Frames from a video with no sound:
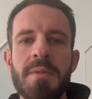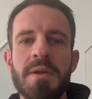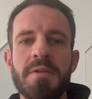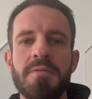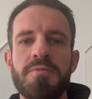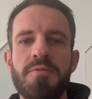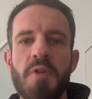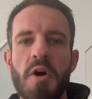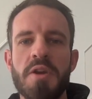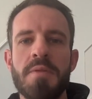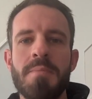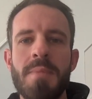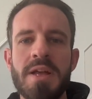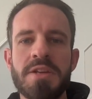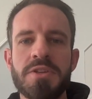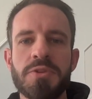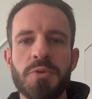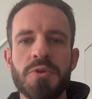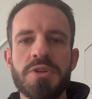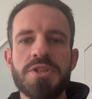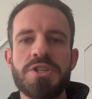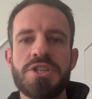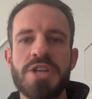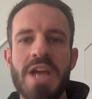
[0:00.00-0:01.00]

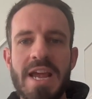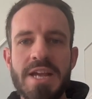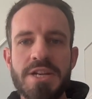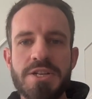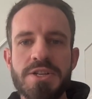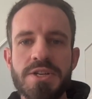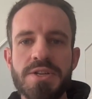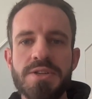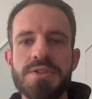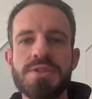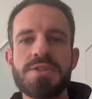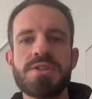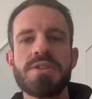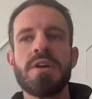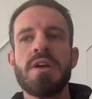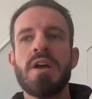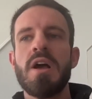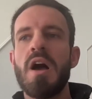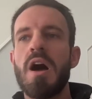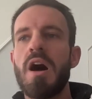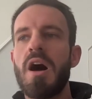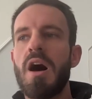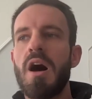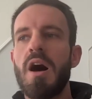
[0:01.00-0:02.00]
fundamentally changes
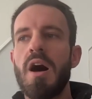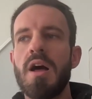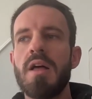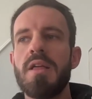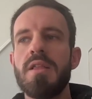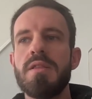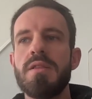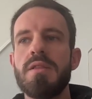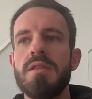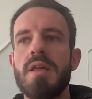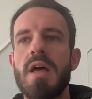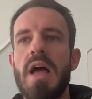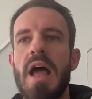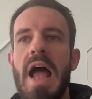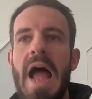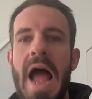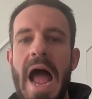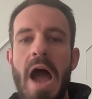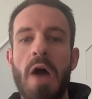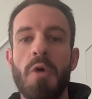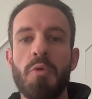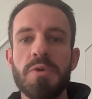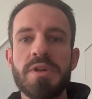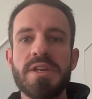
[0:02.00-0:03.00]
uh,
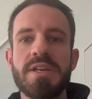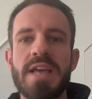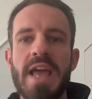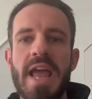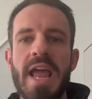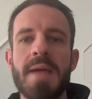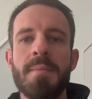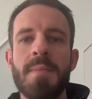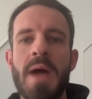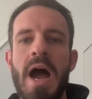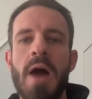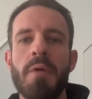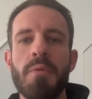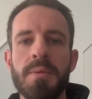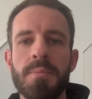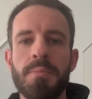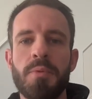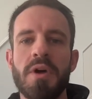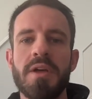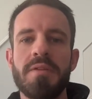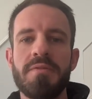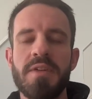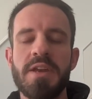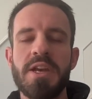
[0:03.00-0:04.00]
how we game, how we
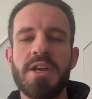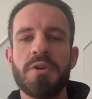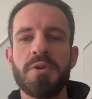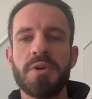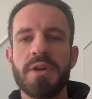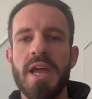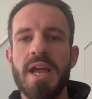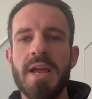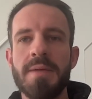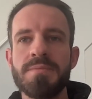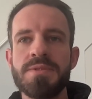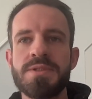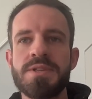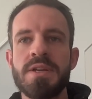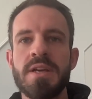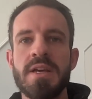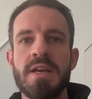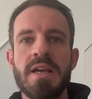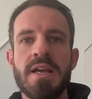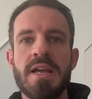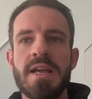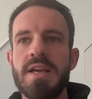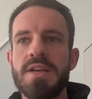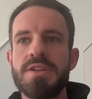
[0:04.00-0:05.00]
play video games,
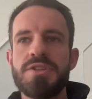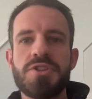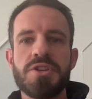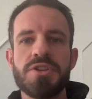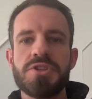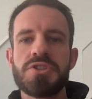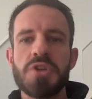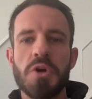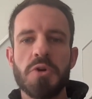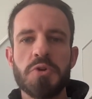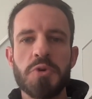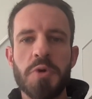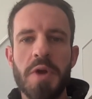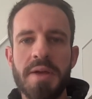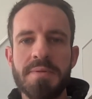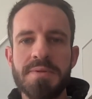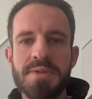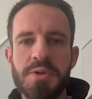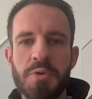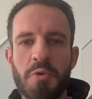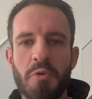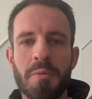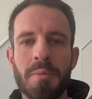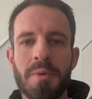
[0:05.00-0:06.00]
is just so
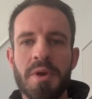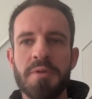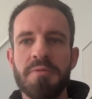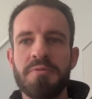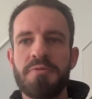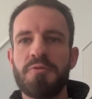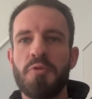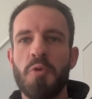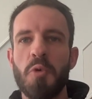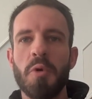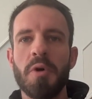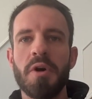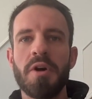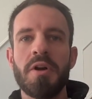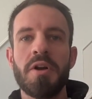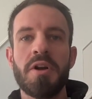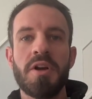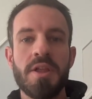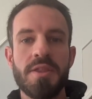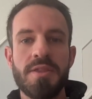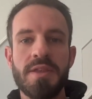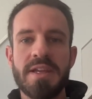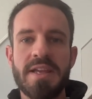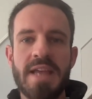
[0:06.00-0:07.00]
transformative for
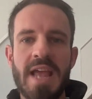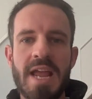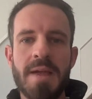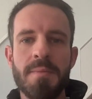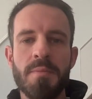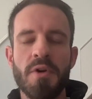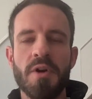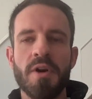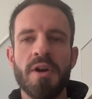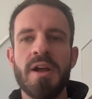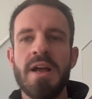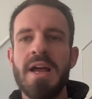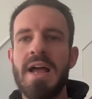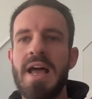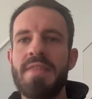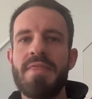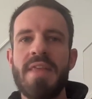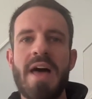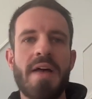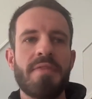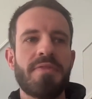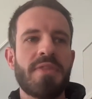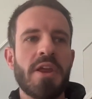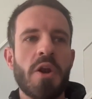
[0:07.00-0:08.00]
the gamer, and
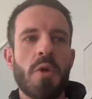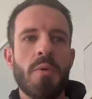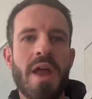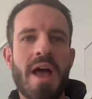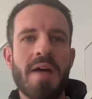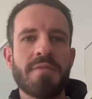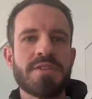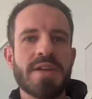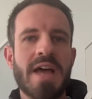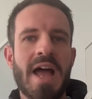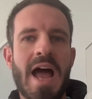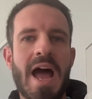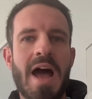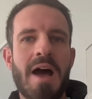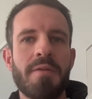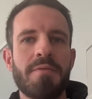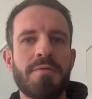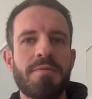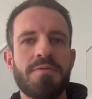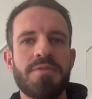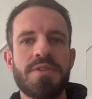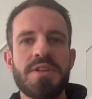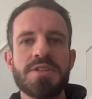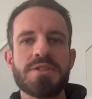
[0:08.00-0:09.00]
that they don't have to
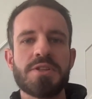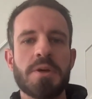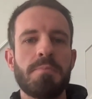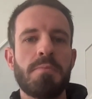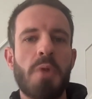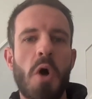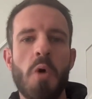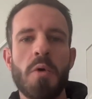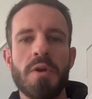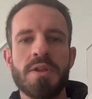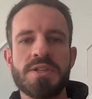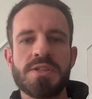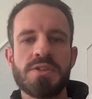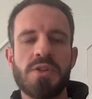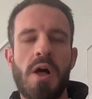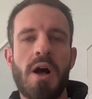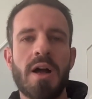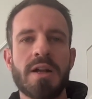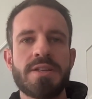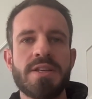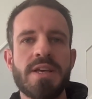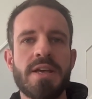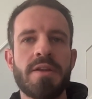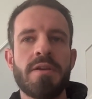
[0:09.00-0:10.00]
have these components
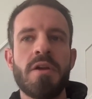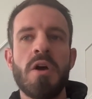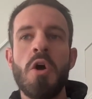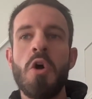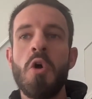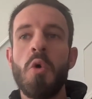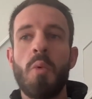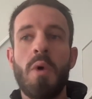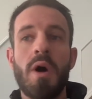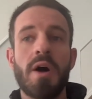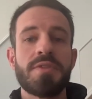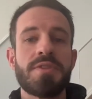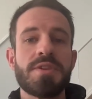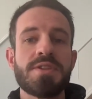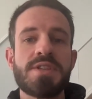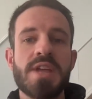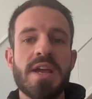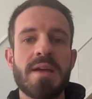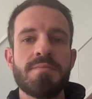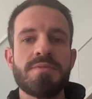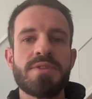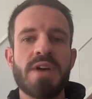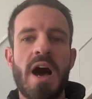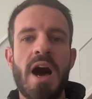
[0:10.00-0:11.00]
locked in, while at the
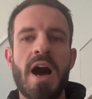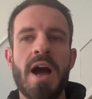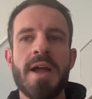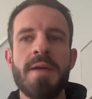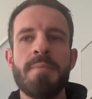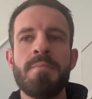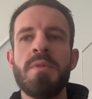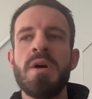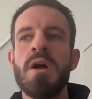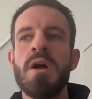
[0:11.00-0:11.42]
same time